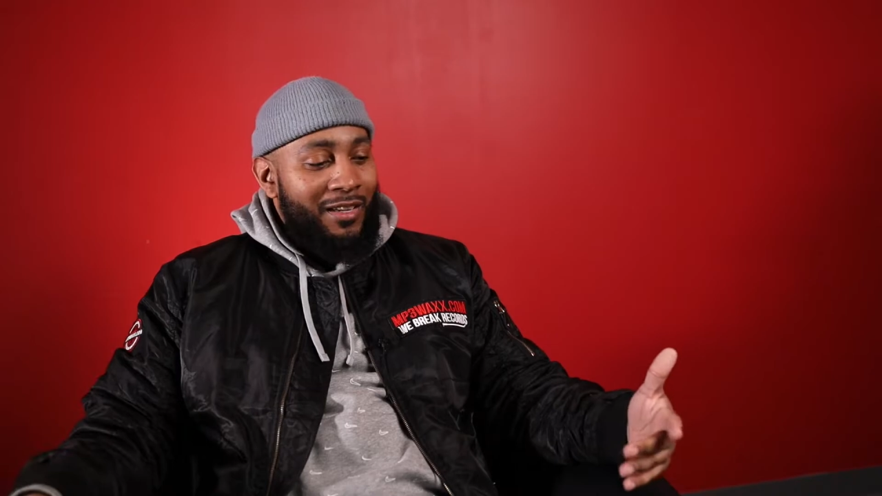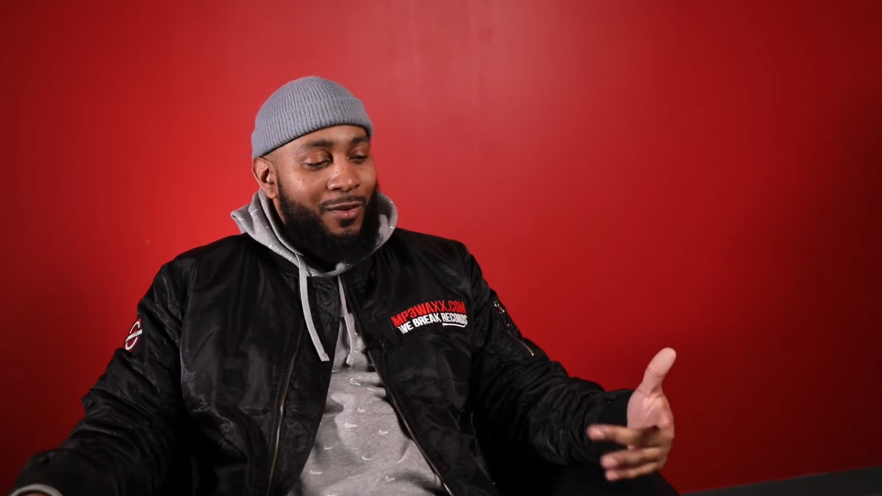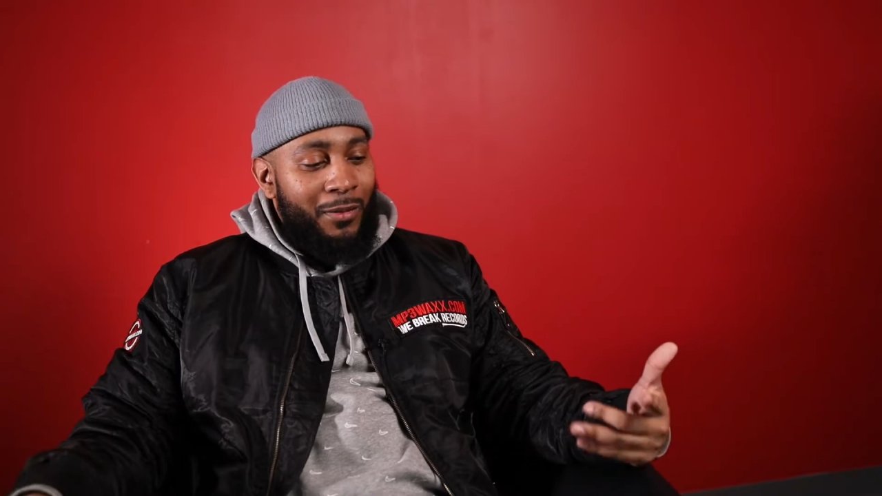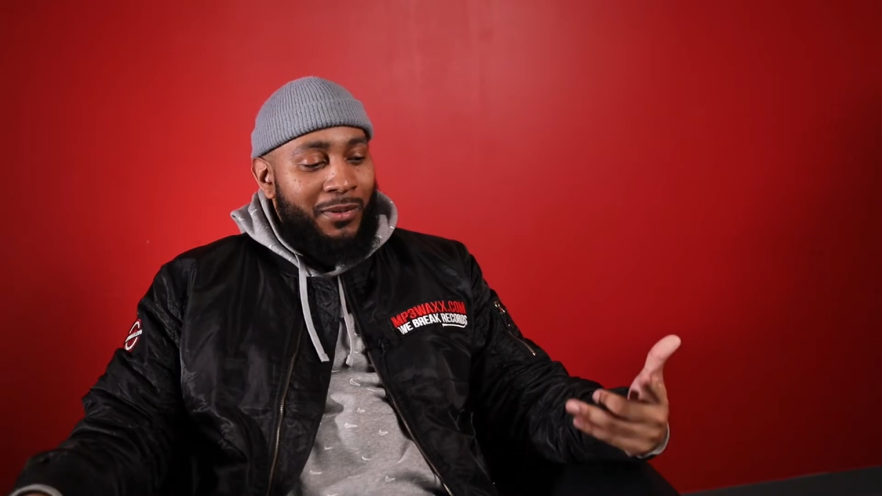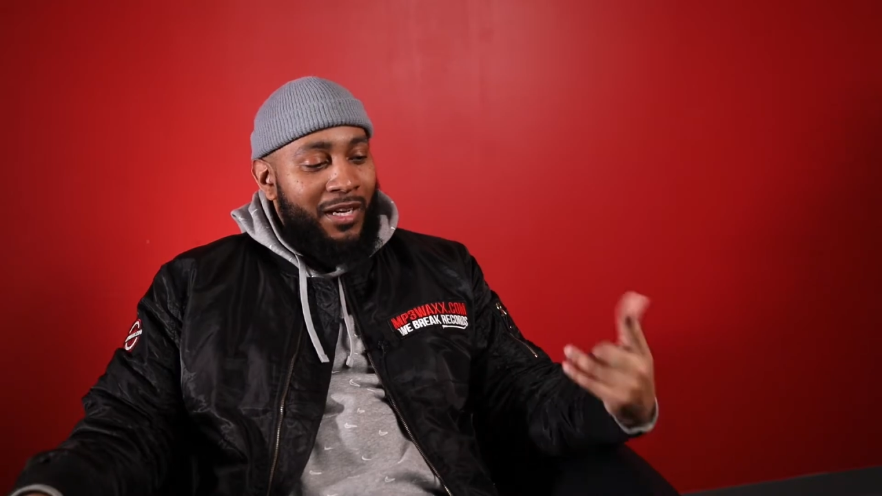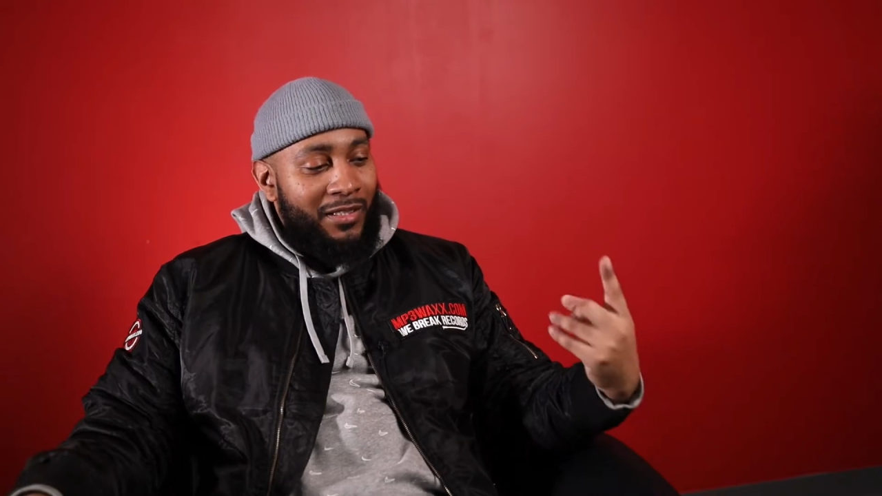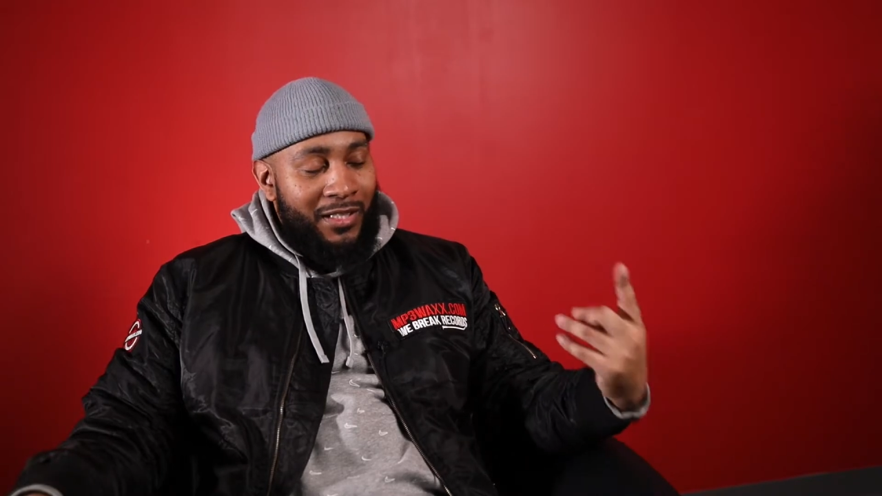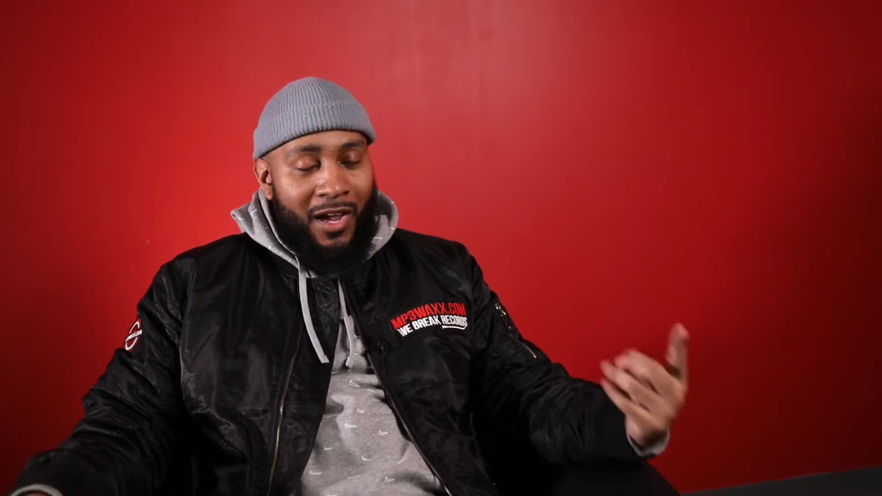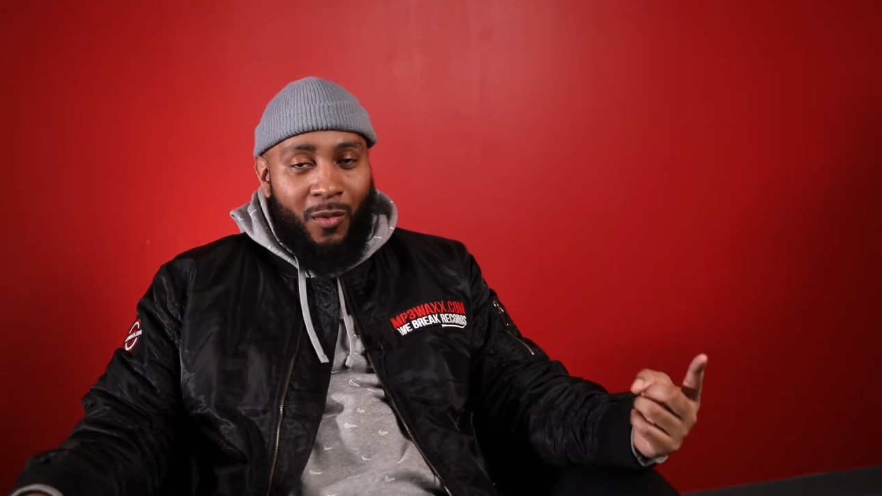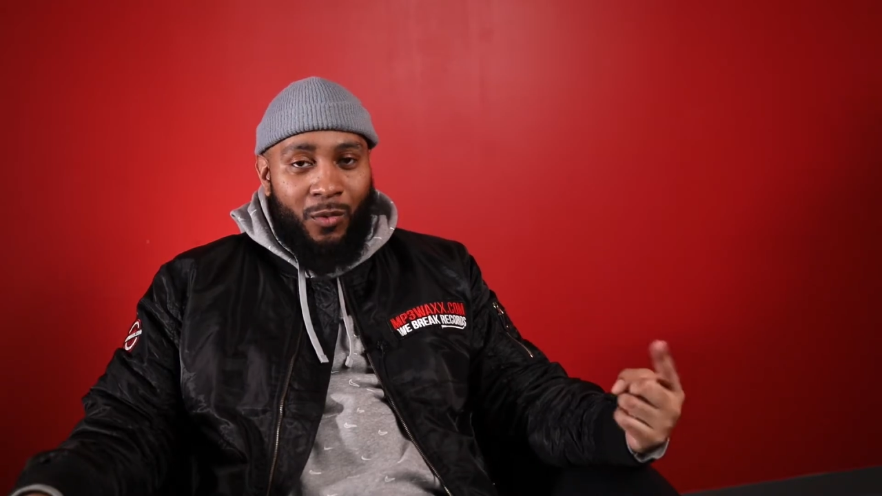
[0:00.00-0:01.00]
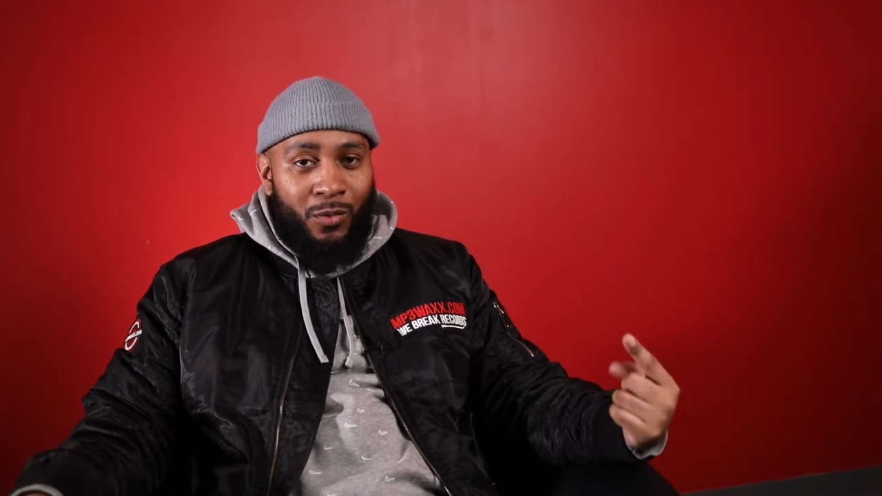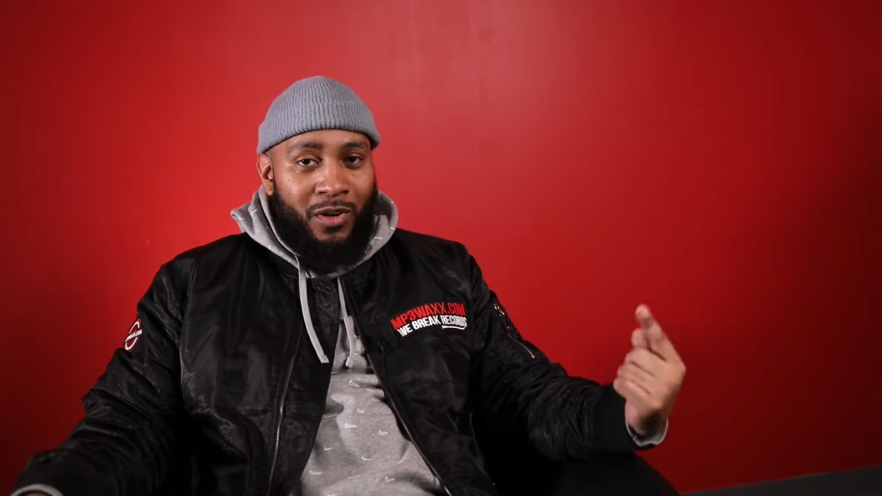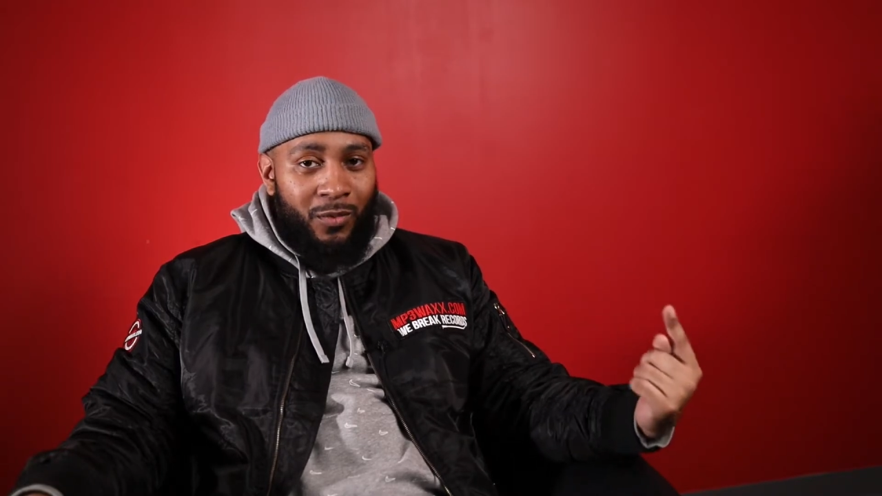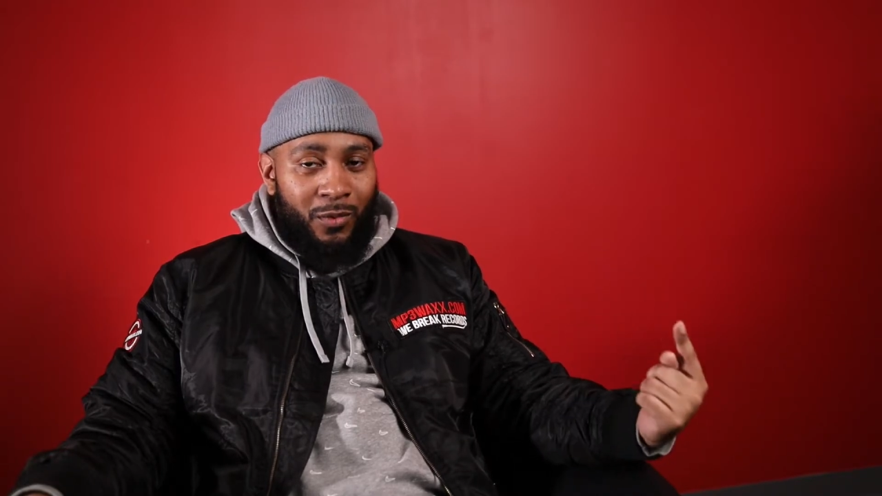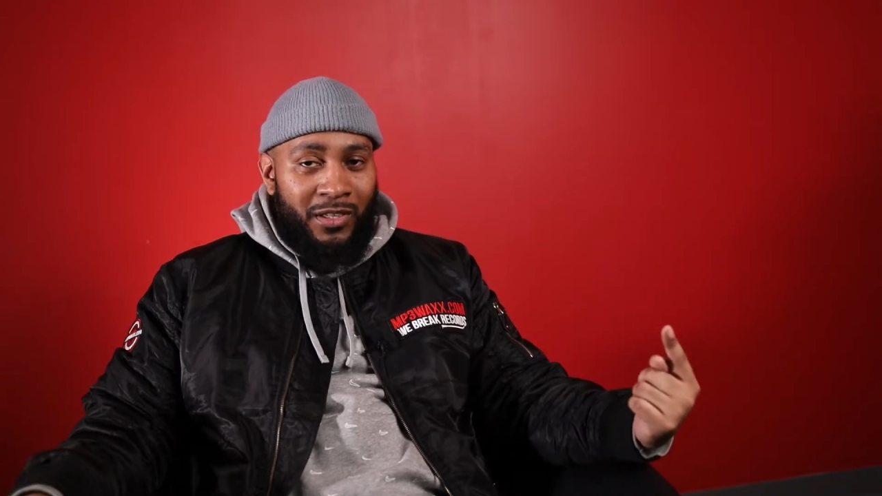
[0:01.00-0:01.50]
You know what I'm saying? John Woo,
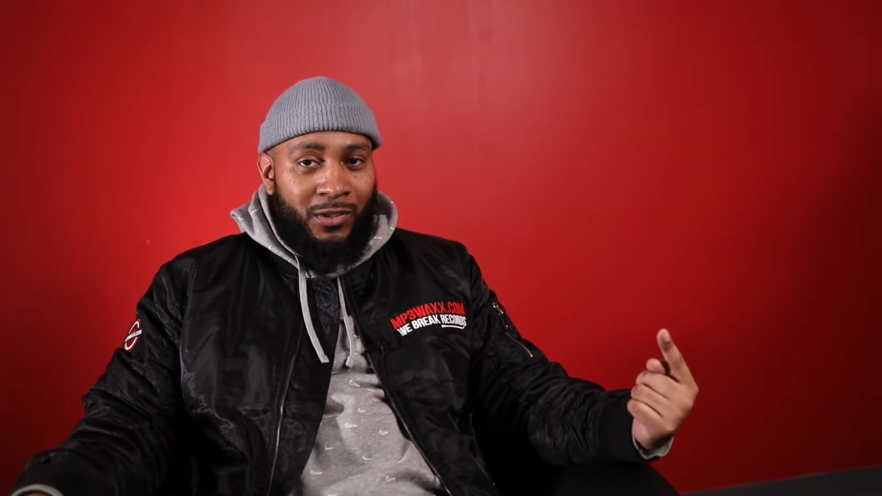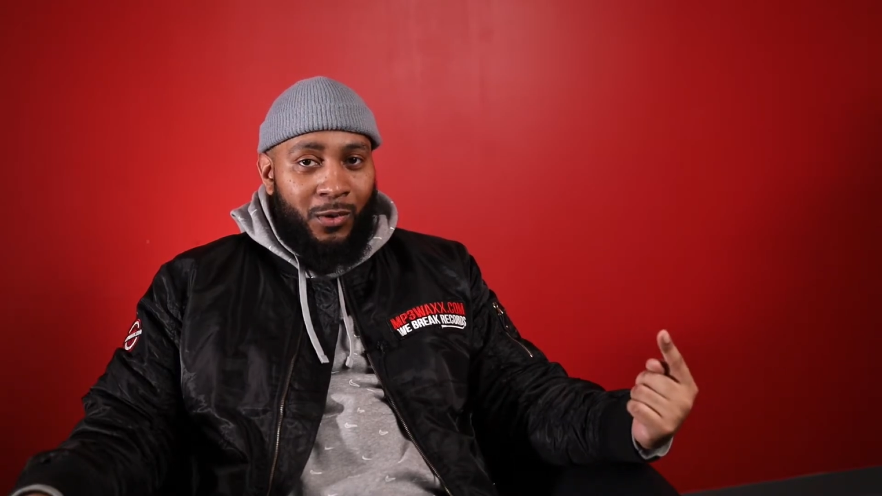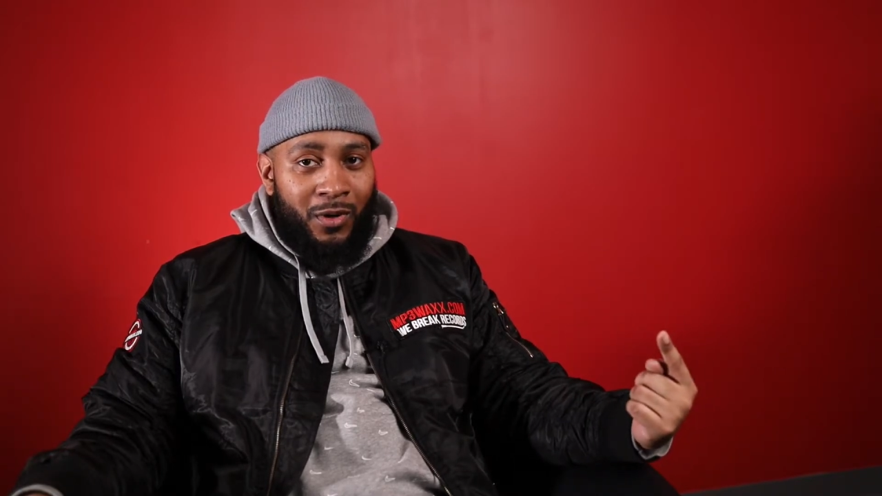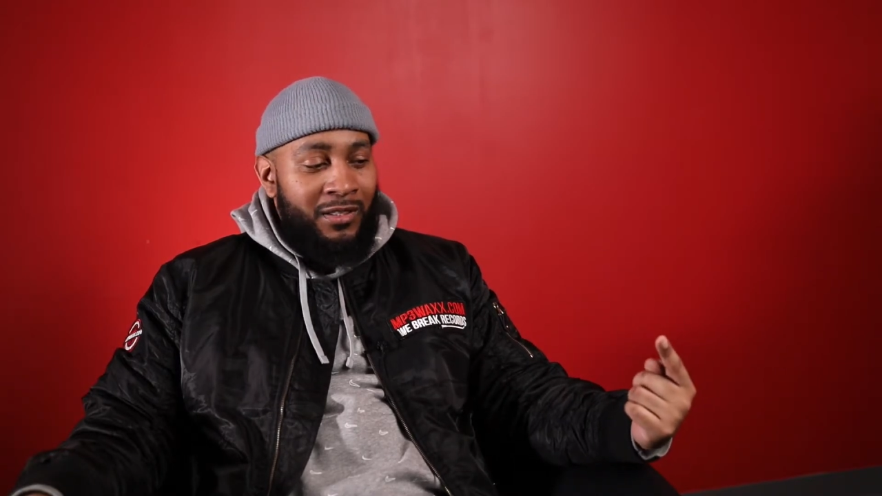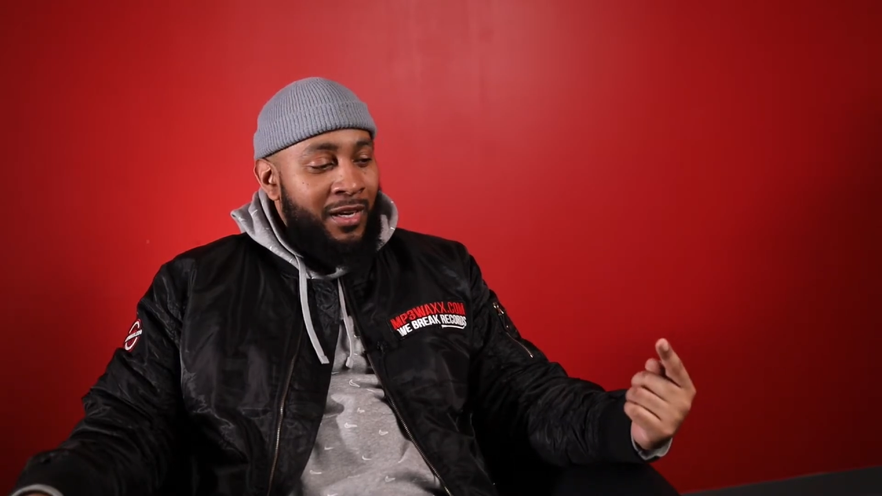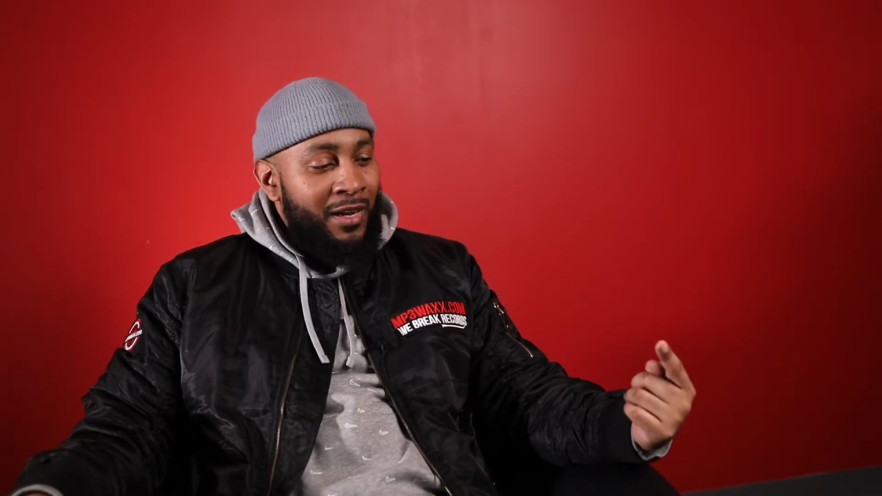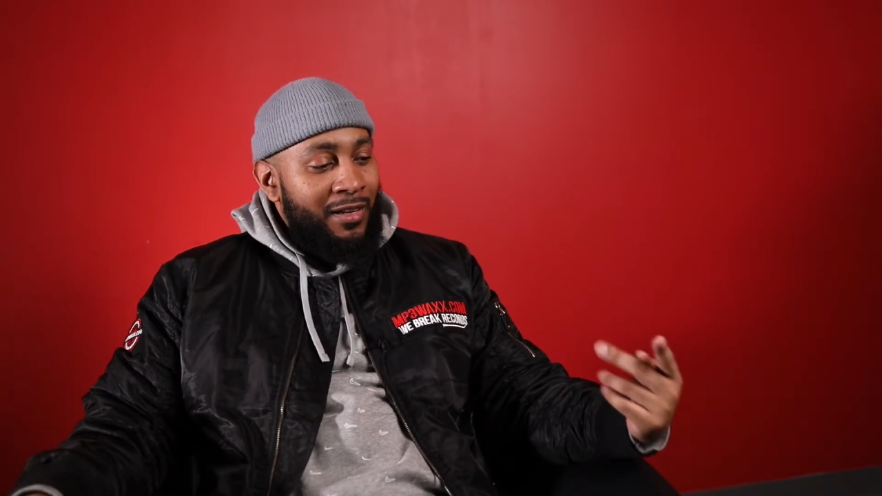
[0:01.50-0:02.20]
good resource.